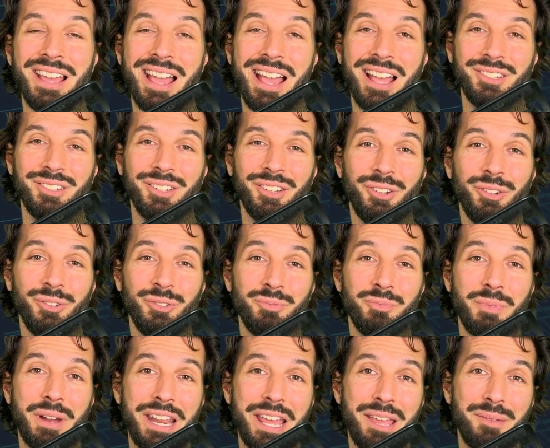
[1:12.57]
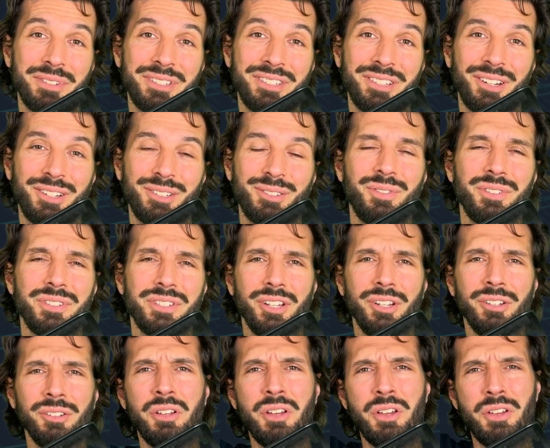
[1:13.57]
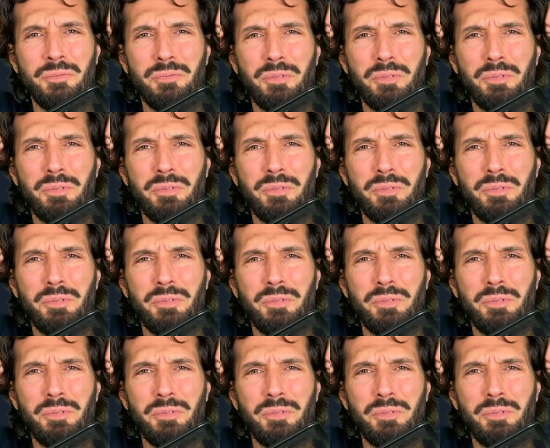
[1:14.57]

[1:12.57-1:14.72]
As you know, my name is Cyrus Fazel,